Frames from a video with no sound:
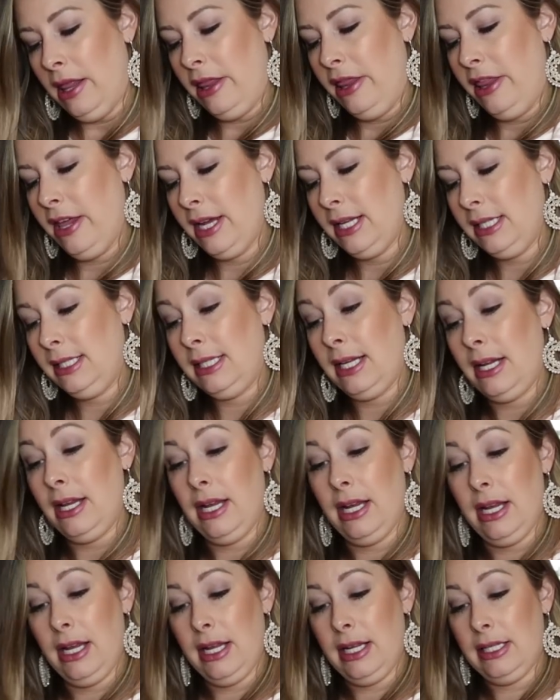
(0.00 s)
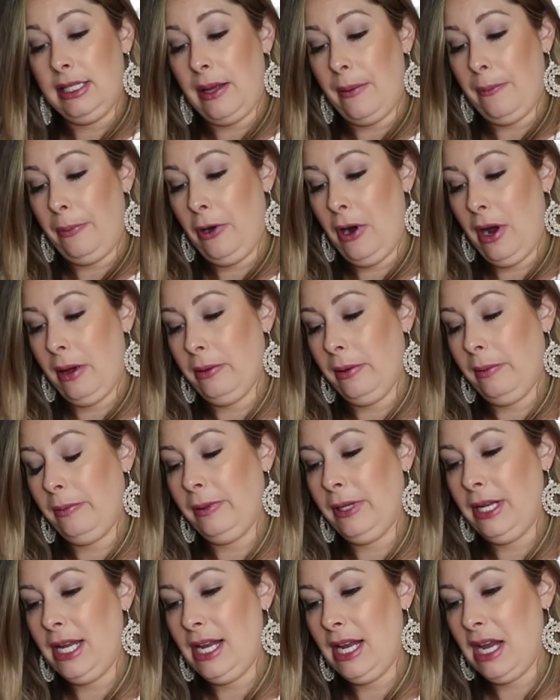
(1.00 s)
This is
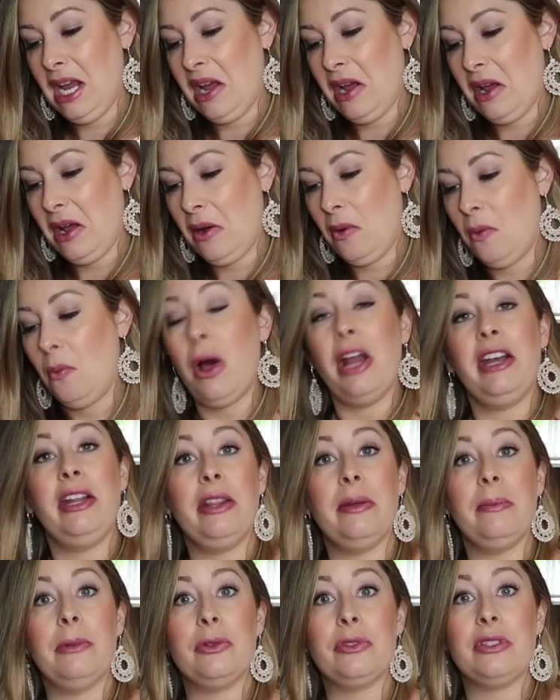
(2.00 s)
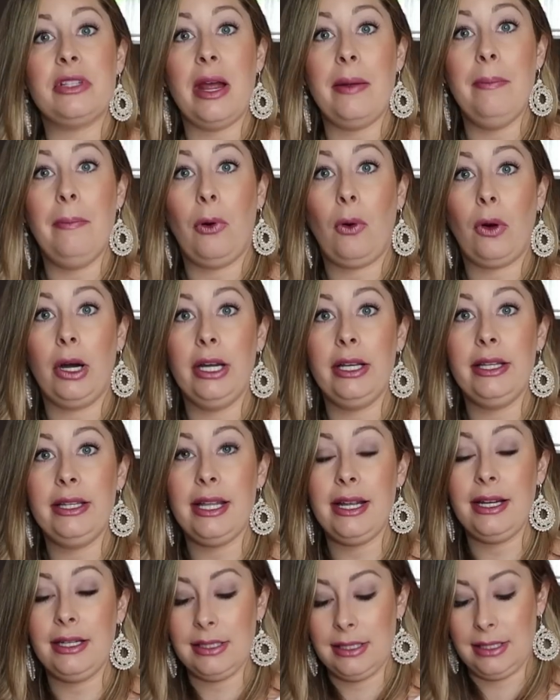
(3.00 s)
probably one of the most
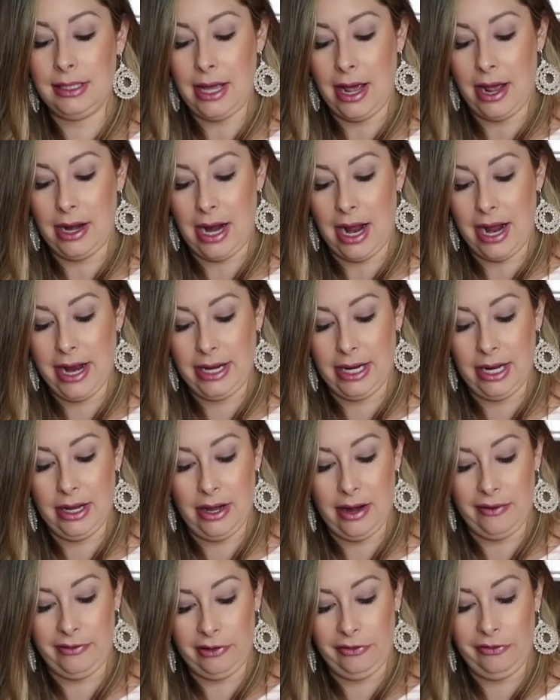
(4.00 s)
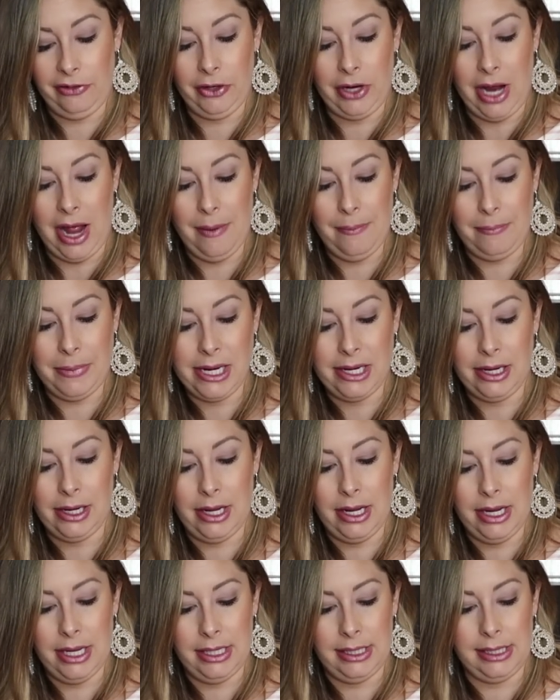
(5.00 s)
important things that I can never forget,
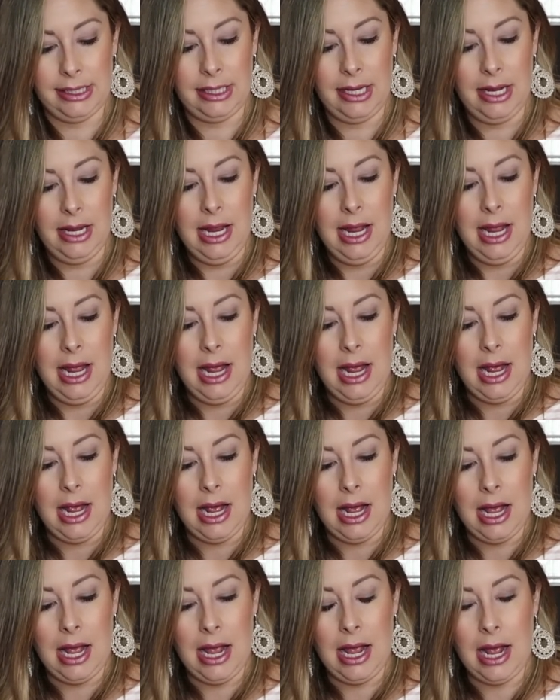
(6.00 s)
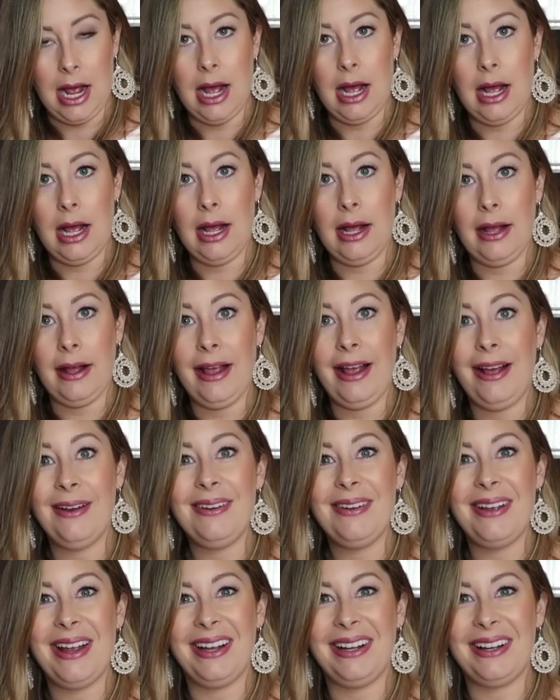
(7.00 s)
because,
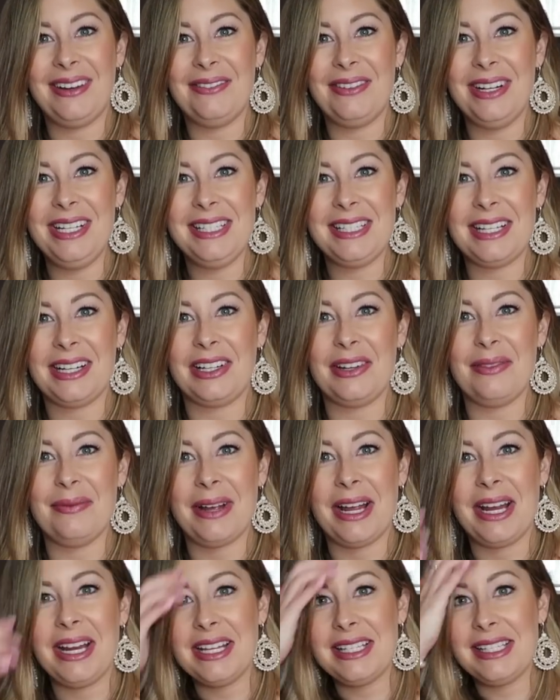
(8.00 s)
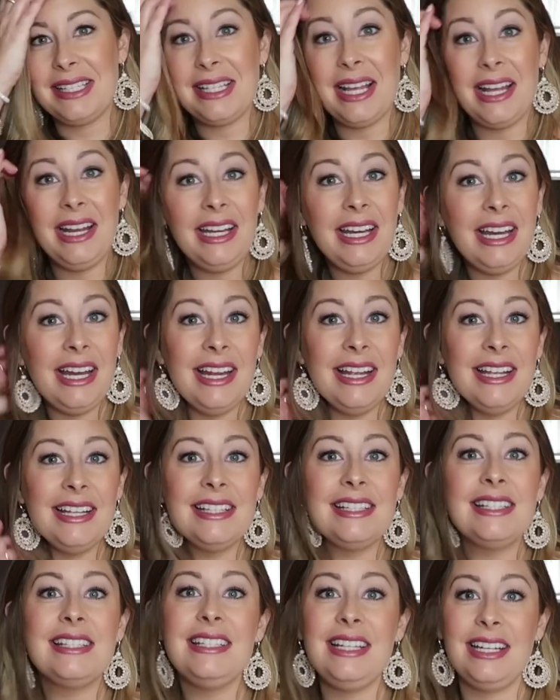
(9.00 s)
oh, hang on one second, my son
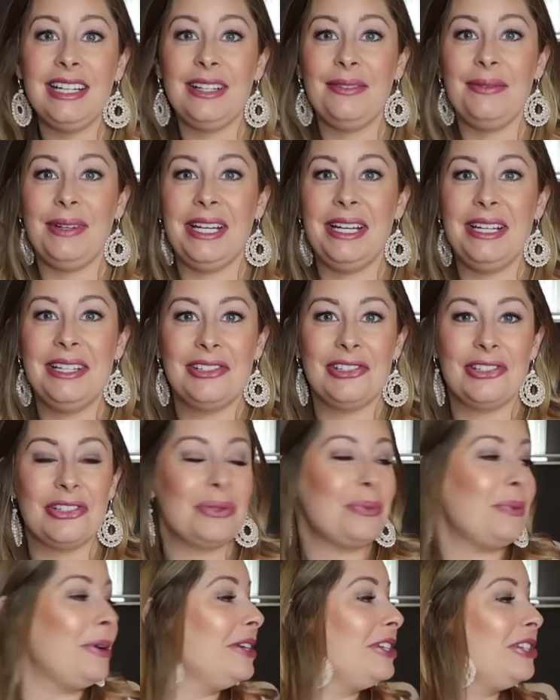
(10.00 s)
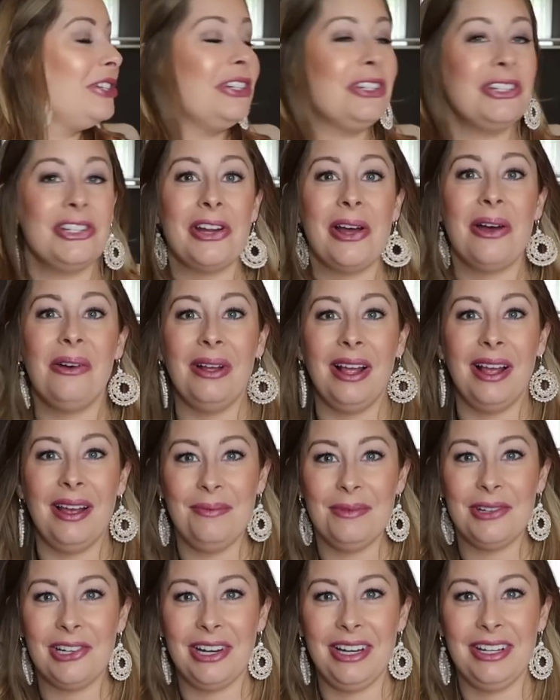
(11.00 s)
is needing me. He's just watching a show while
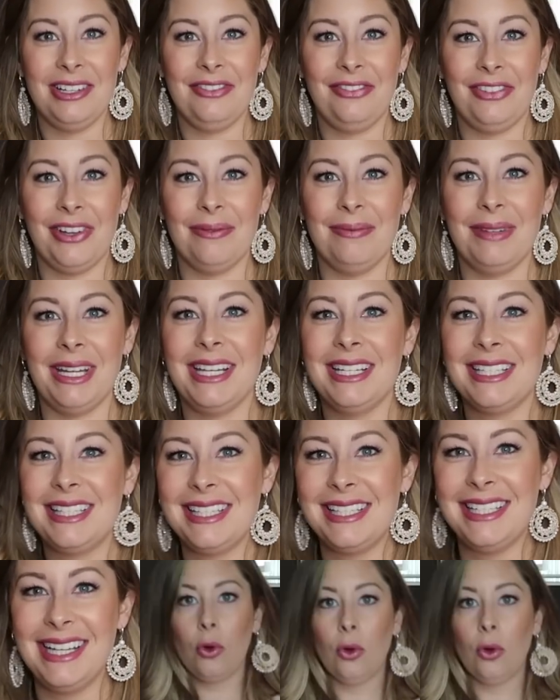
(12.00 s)
I'm trying to film this.